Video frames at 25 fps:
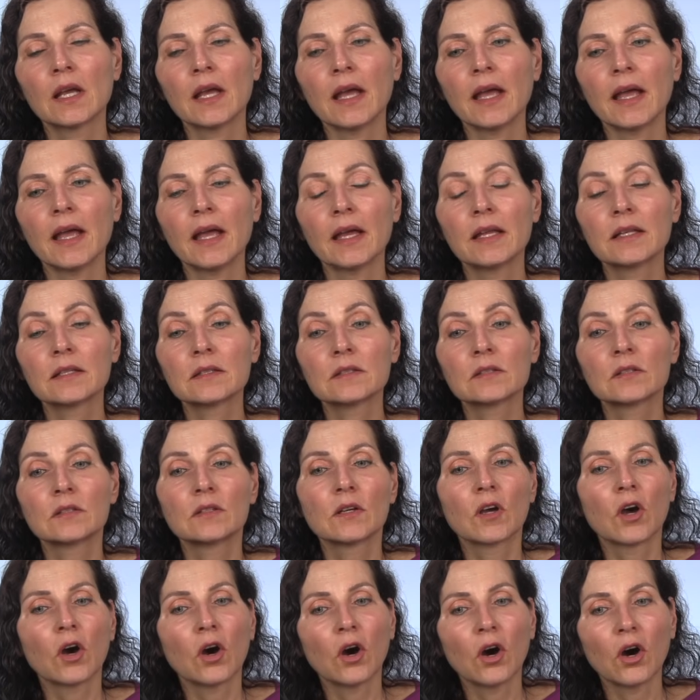And
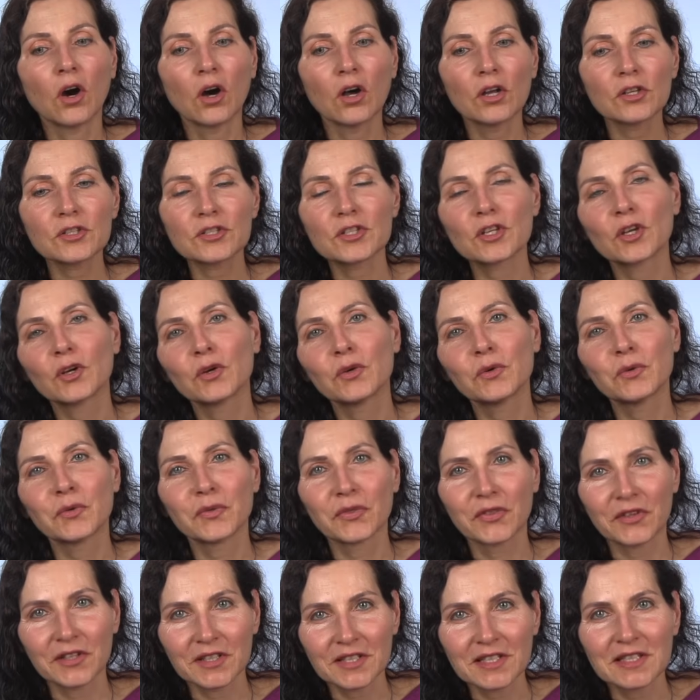also
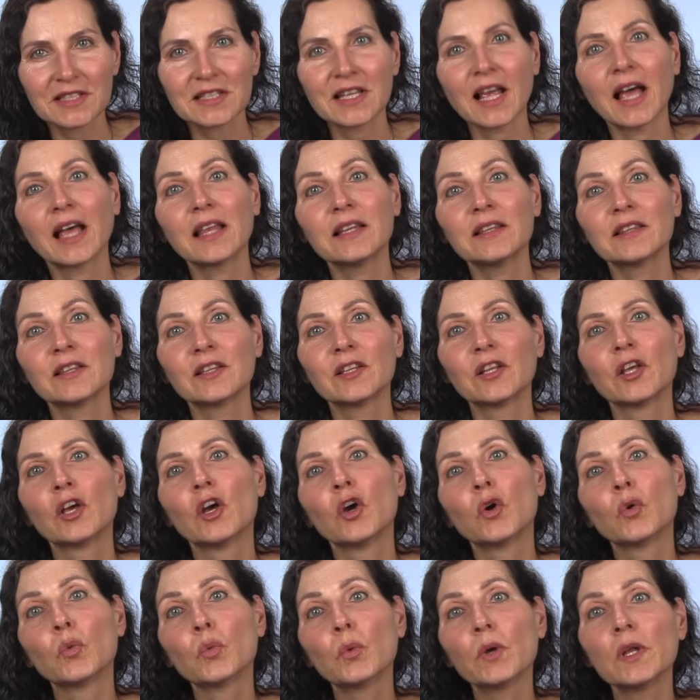the Sun
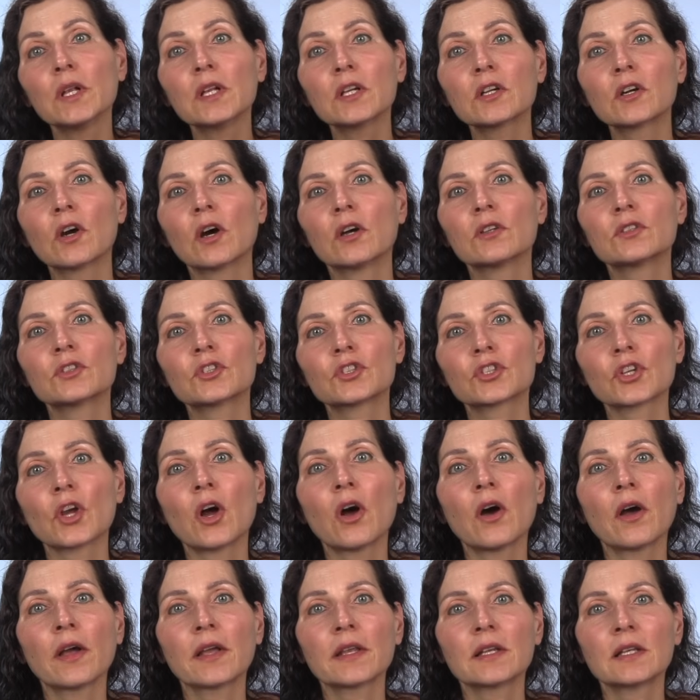will
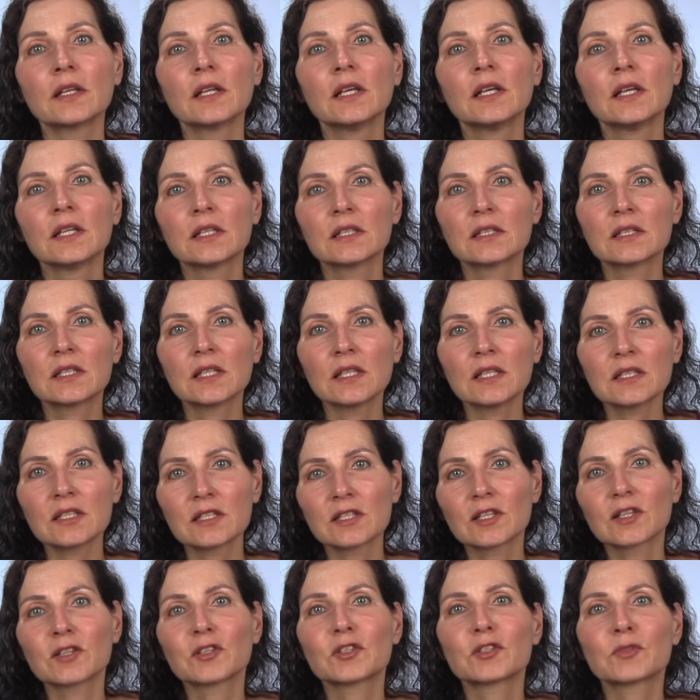conjoin
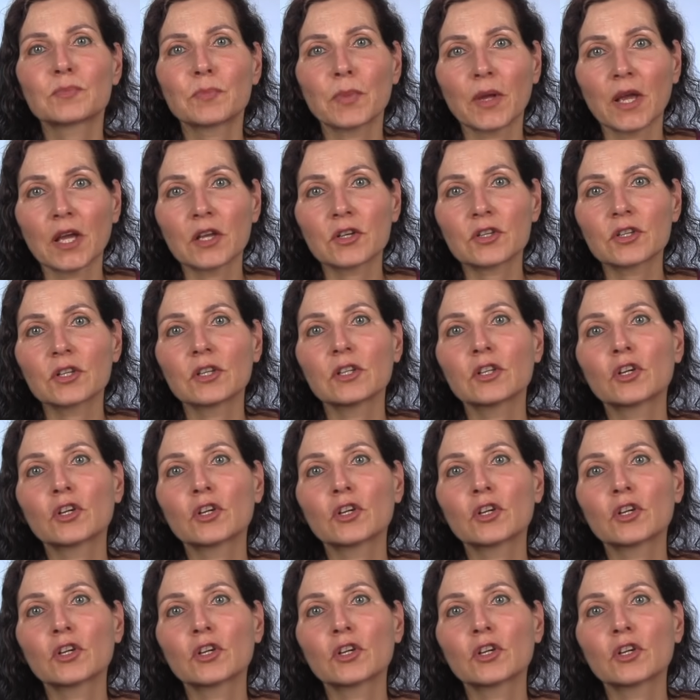this special